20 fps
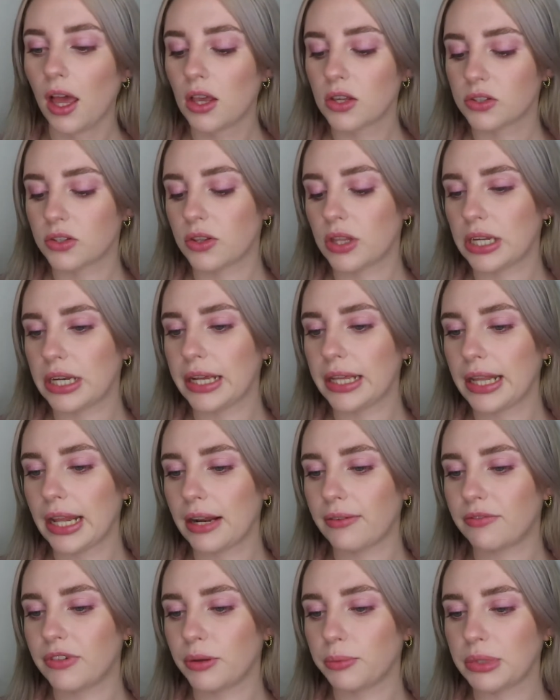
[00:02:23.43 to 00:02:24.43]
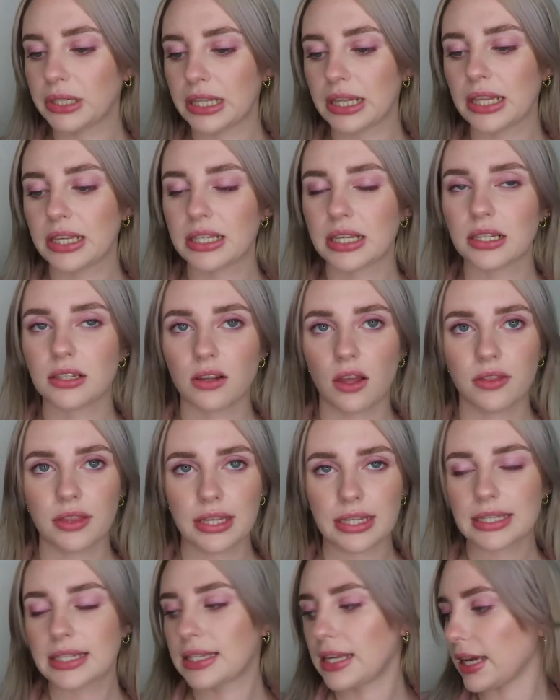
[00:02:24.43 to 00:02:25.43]
So the day that I'm filming this is on the
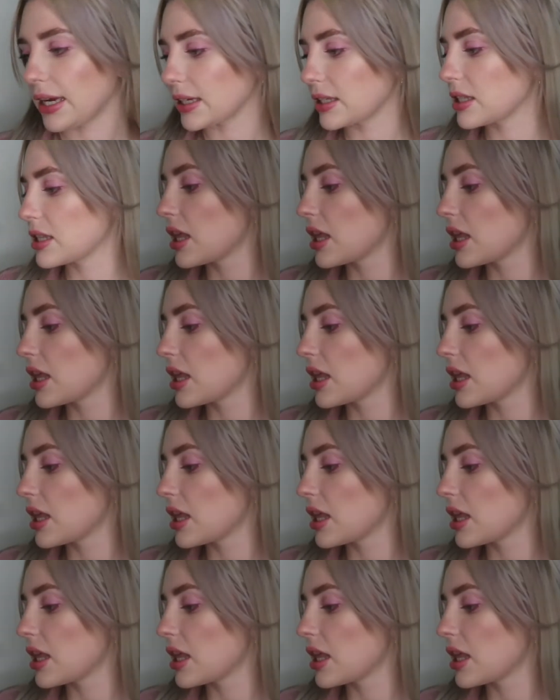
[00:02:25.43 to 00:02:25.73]
6th.